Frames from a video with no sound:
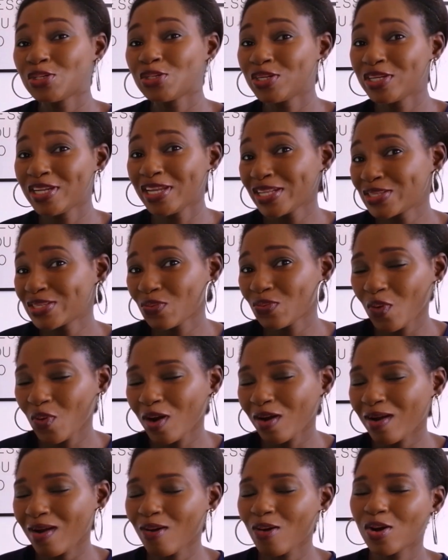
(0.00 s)
that you need to
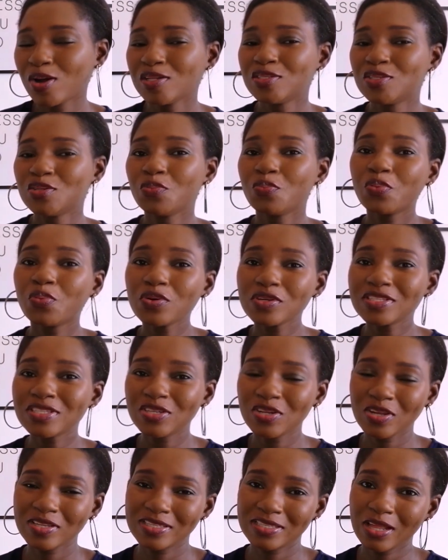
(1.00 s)
work on to
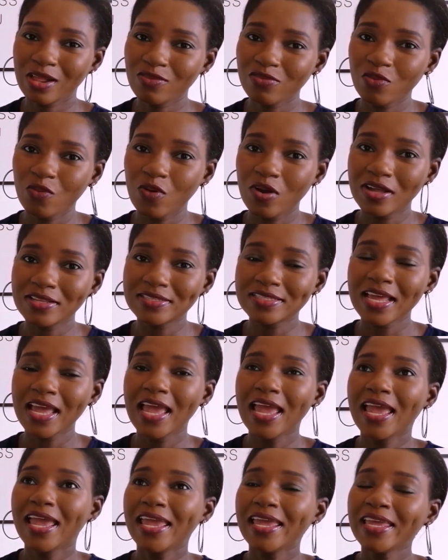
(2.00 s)
boost your self-worth
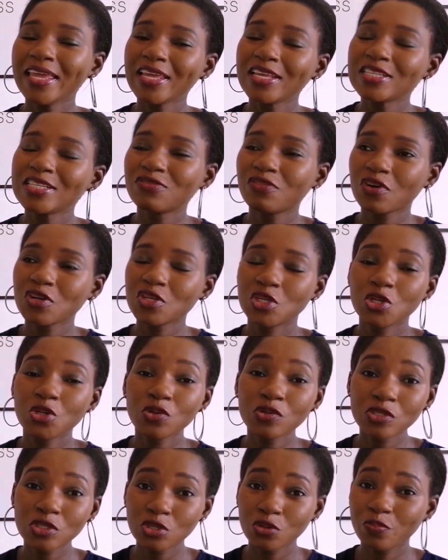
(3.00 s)
is for
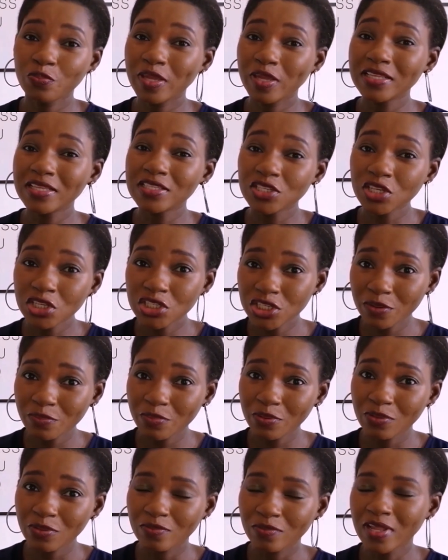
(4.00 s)
you to be
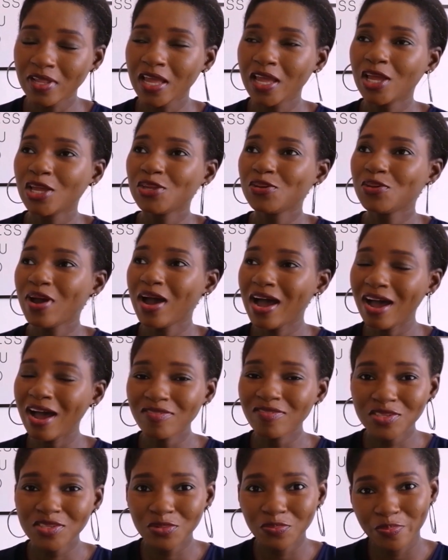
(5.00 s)
teachable. You
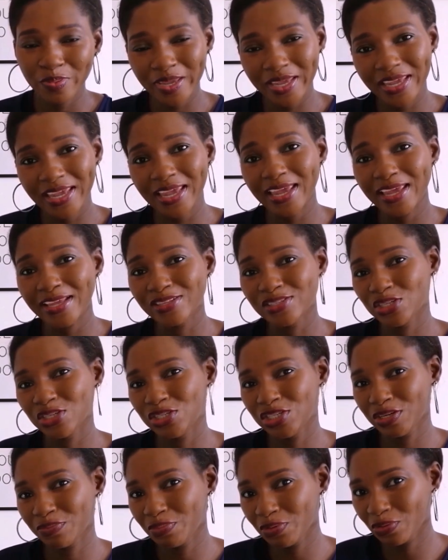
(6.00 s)
have to be a
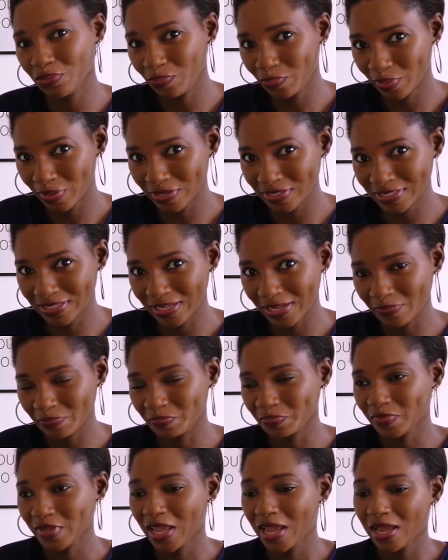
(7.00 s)
teachable
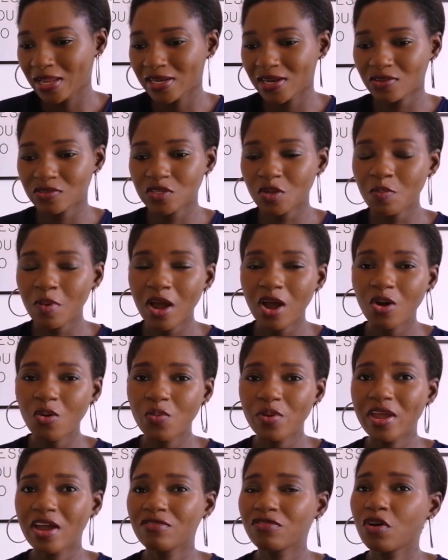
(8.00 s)
person. Now,
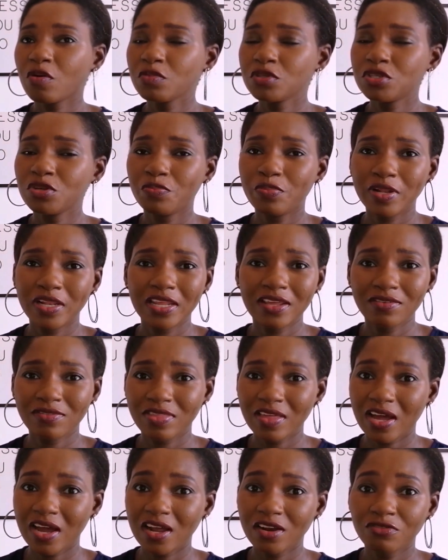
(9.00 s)
somehow we have come to
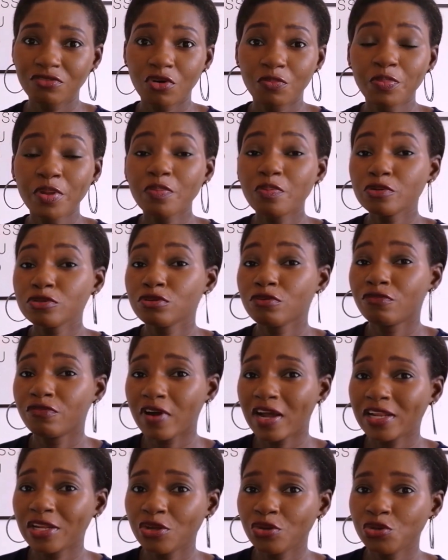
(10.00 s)
believe that for people to
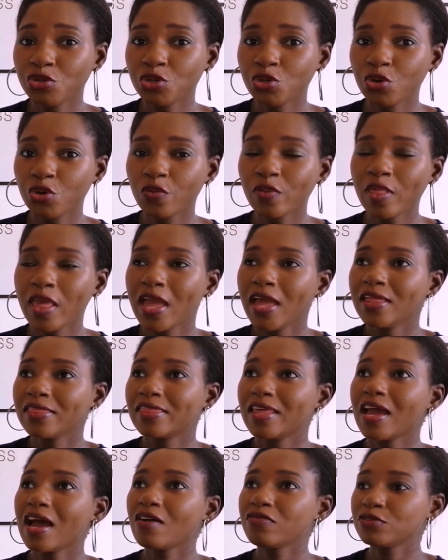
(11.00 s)
value you,
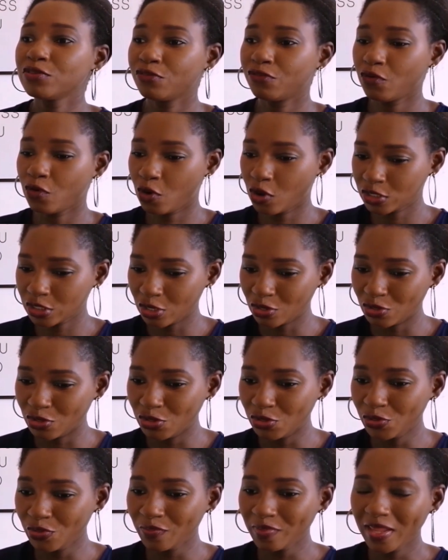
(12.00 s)
they have to focus on
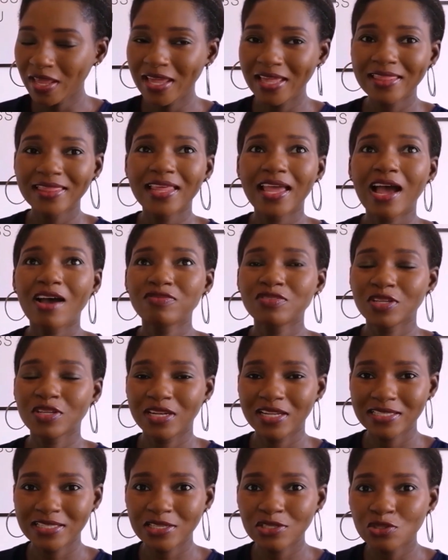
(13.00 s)
you. They have to
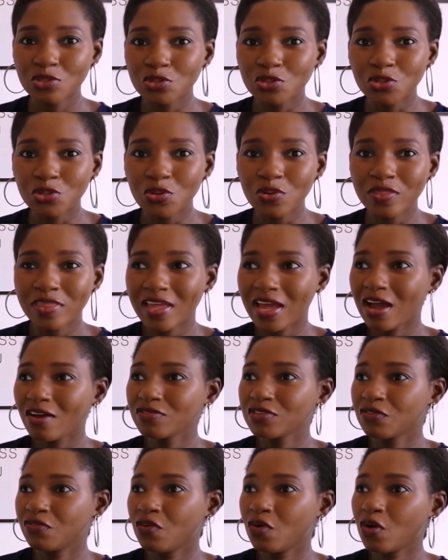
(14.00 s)
listen to you. They
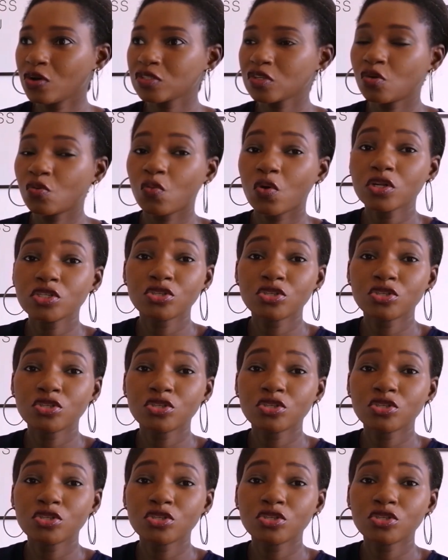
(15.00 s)
have to focus on